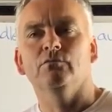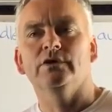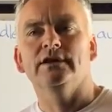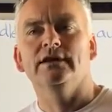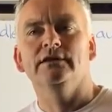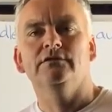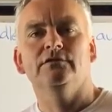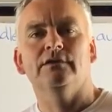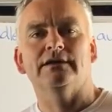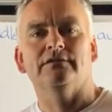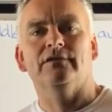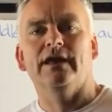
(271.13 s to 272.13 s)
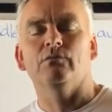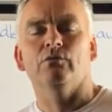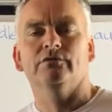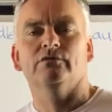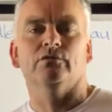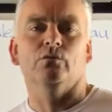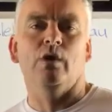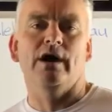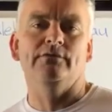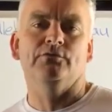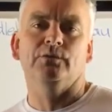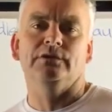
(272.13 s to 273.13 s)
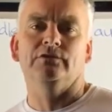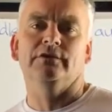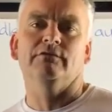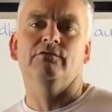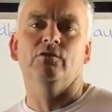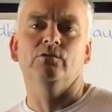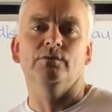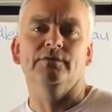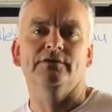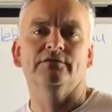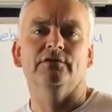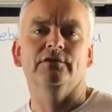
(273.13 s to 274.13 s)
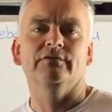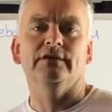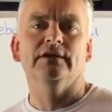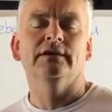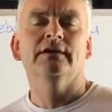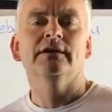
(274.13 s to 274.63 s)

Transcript: we need to understand what sort of waves we're looking for when we're surfing.